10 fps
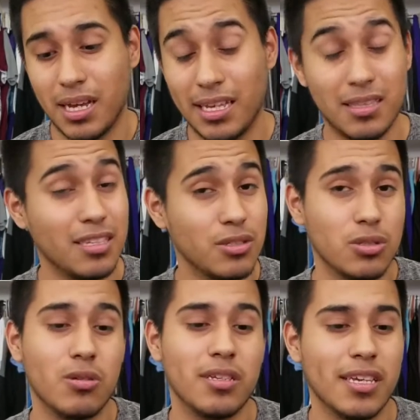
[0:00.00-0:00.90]
I think you
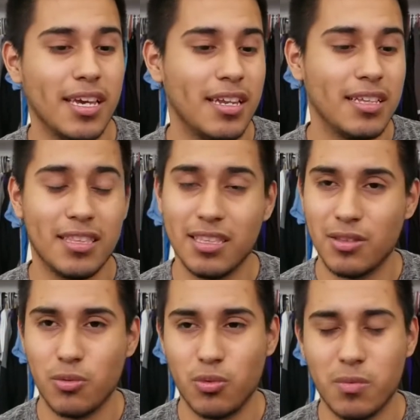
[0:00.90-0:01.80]
totally can. I think
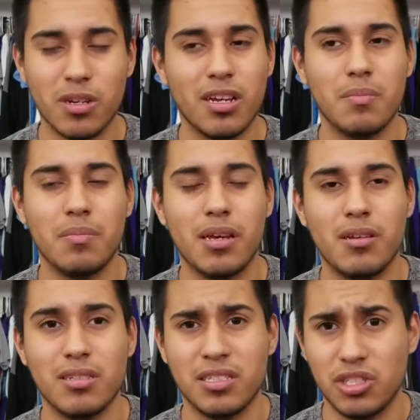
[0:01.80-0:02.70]
the rubber
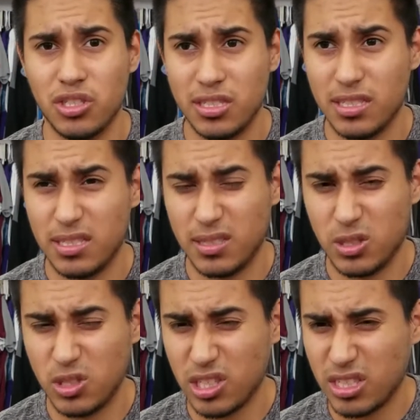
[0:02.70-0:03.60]
compound is
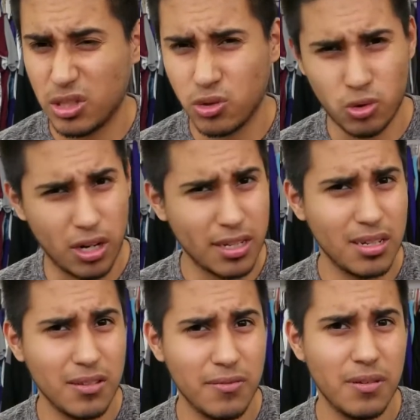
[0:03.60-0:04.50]
just strong
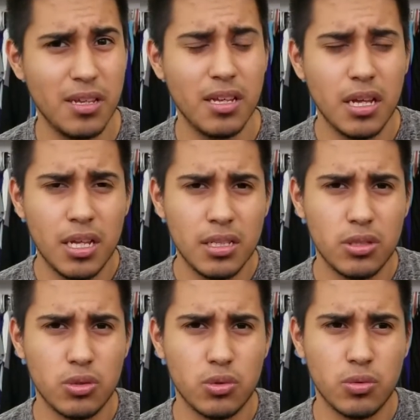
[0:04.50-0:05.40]
enough
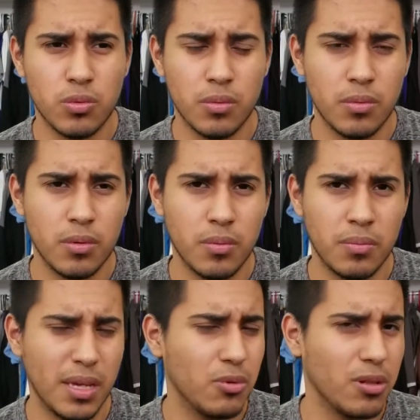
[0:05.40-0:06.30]
to
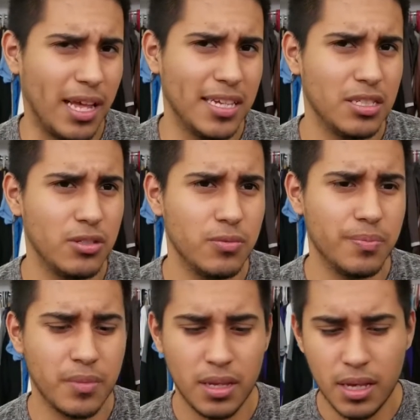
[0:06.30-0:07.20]
be able to last you.
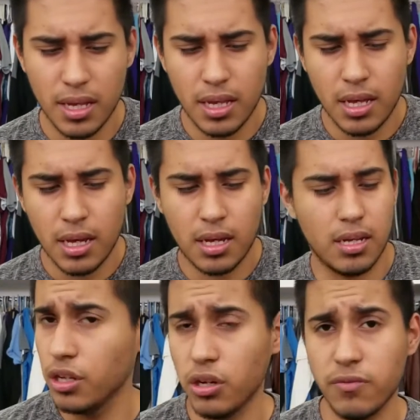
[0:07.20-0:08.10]

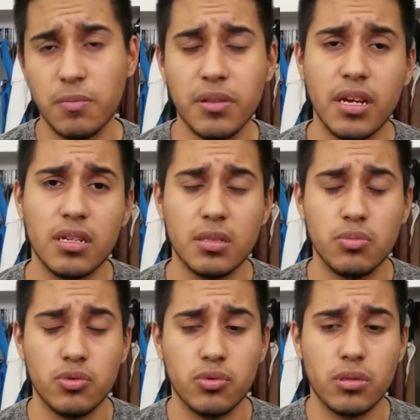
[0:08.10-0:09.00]
If you play on a
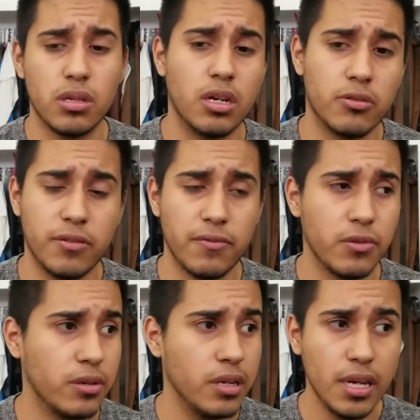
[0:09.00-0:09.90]
smooth concrete
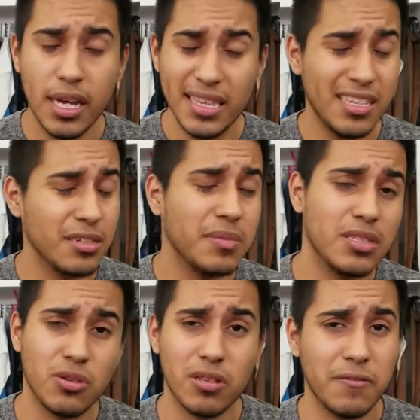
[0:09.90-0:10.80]
floor, I think you'll be
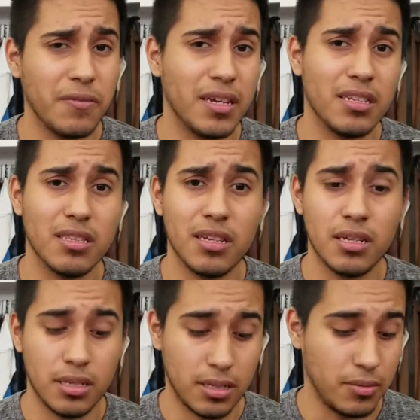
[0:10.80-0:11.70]
totally fine in
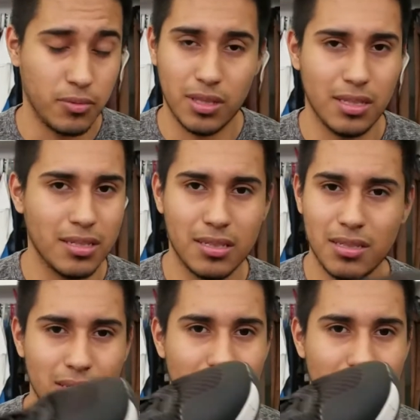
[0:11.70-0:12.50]
that with this.